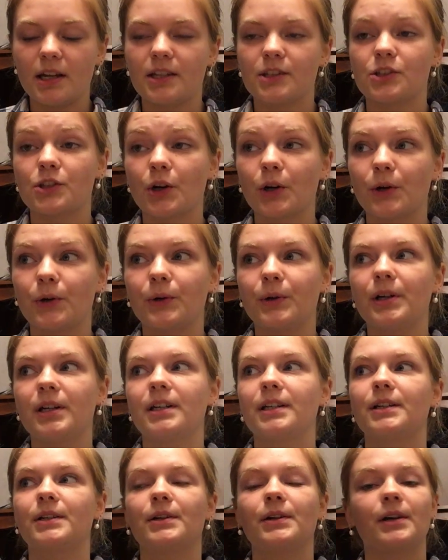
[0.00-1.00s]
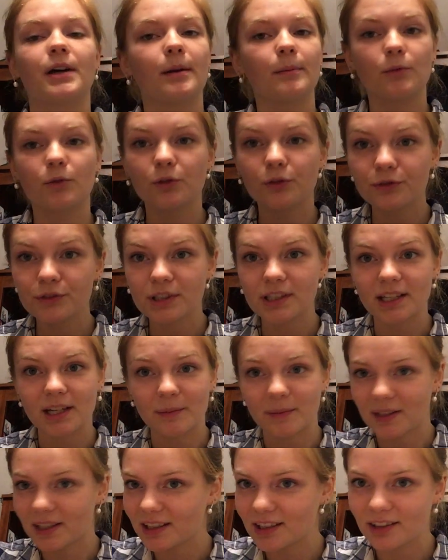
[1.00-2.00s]
so I moved,
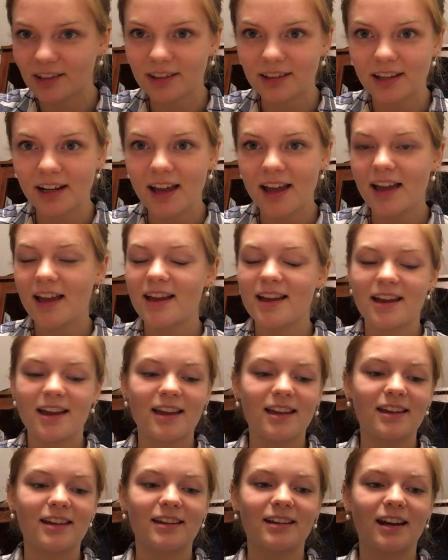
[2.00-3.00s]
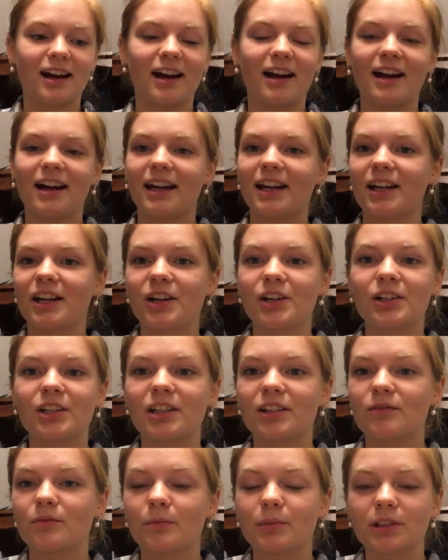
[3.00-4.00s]
I'm here, and I
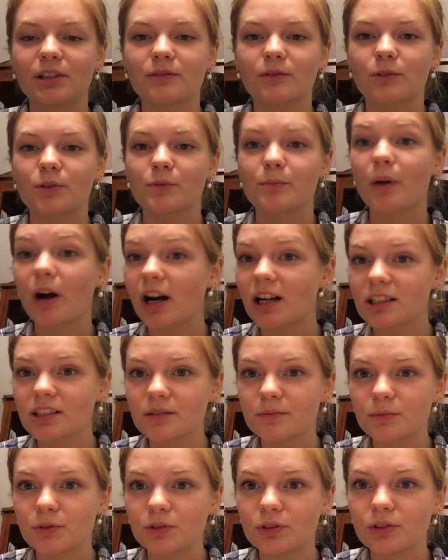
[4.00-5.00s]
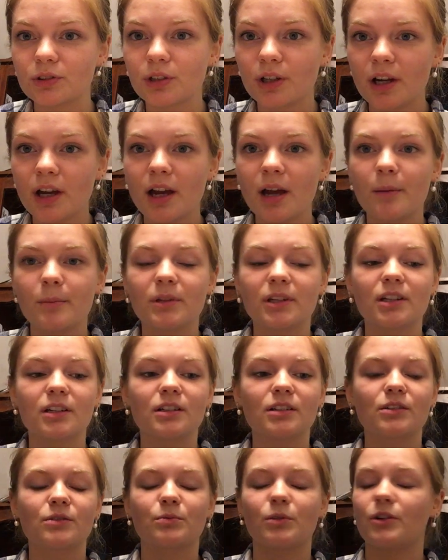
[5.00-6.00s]
couldn't even believe it was possible
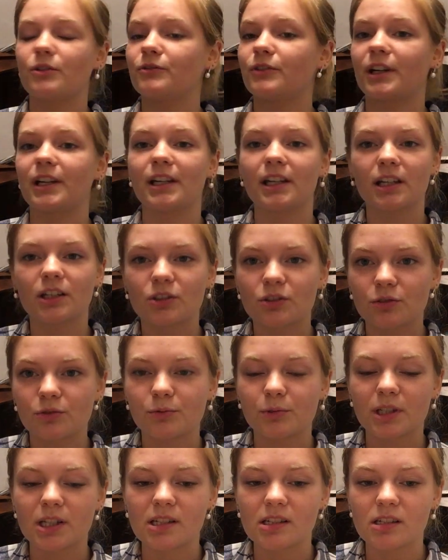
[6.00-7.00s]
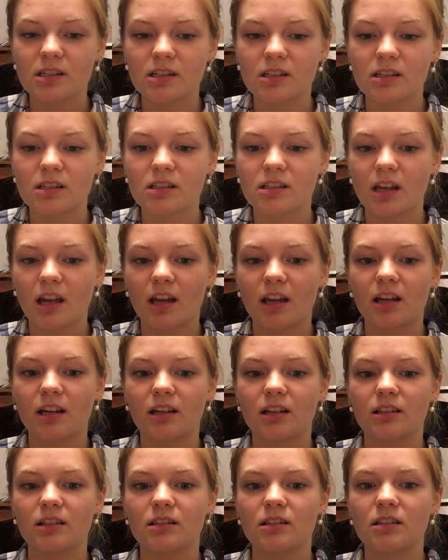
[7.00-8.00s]
because, well, financial reasons,
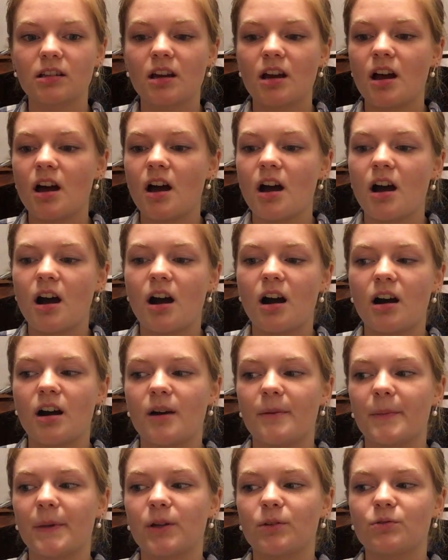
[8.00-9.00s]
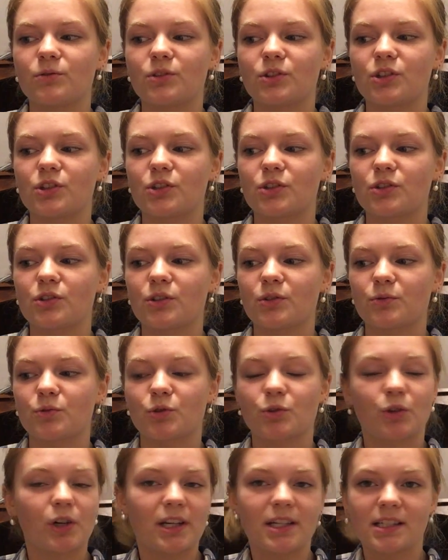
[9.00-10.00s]
and it
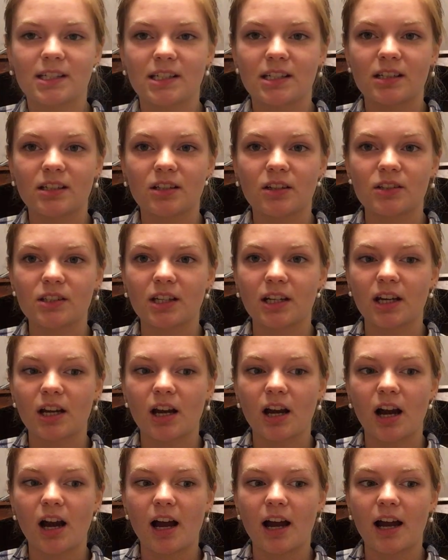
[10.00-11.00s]
was crazy because I was like,